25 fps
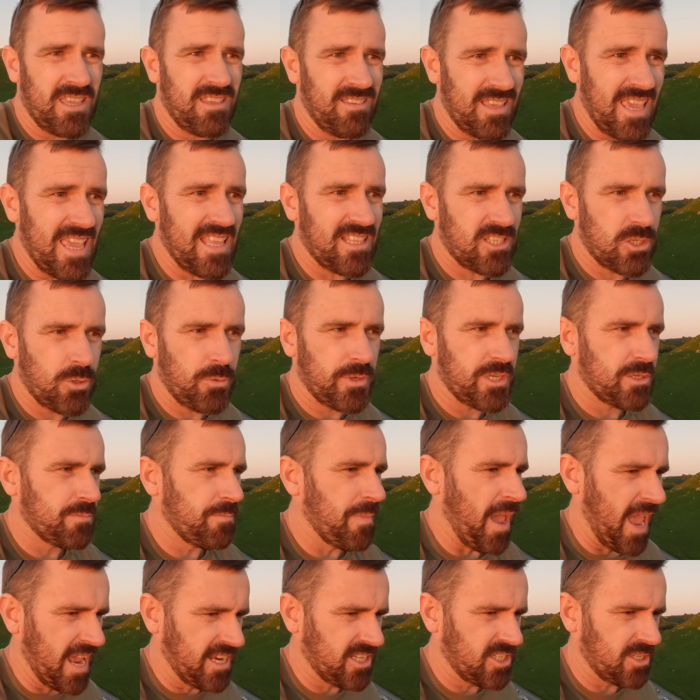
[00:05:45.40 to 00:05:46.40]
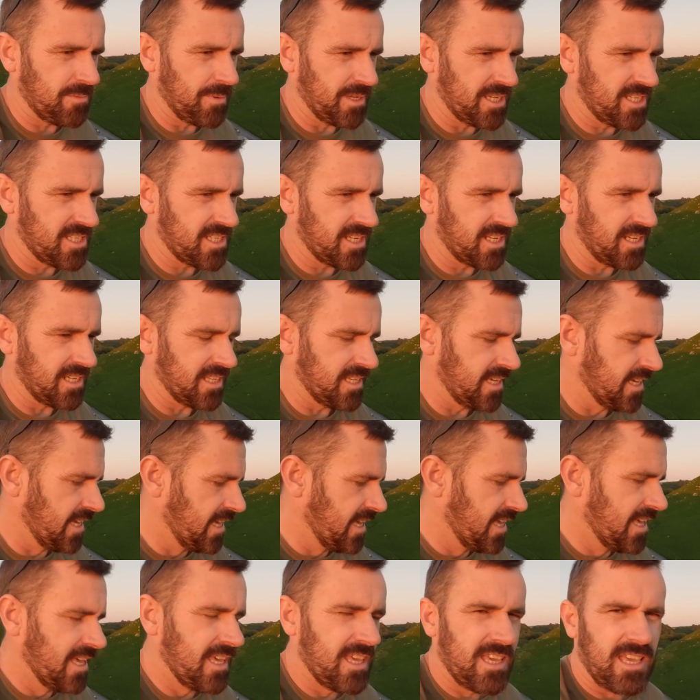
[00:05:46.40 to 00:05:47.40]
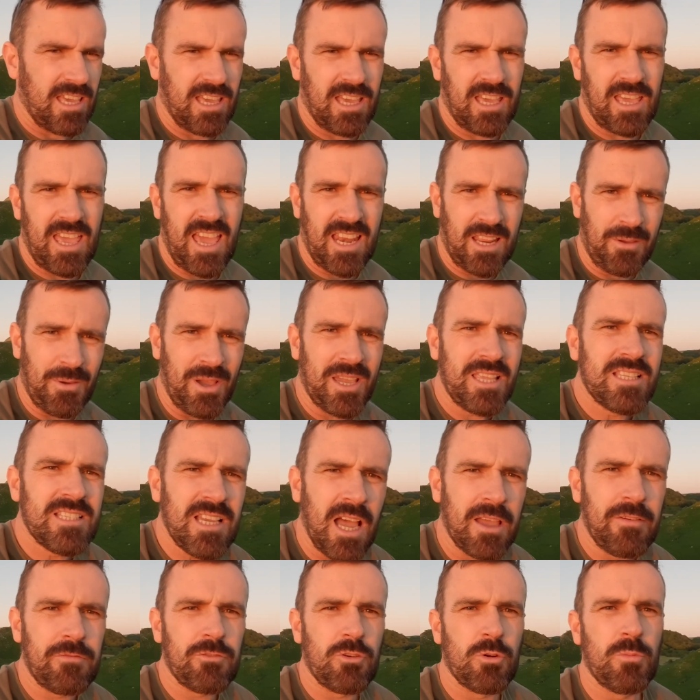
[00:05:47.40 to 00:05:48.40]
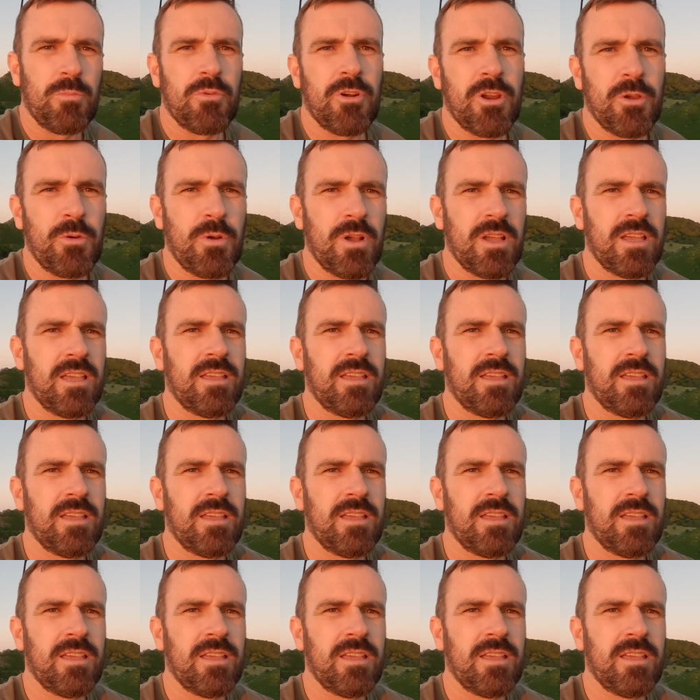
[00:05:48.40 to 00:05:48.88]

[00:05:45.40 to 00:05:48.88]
it to its best, basically. Anyway, time for a brew.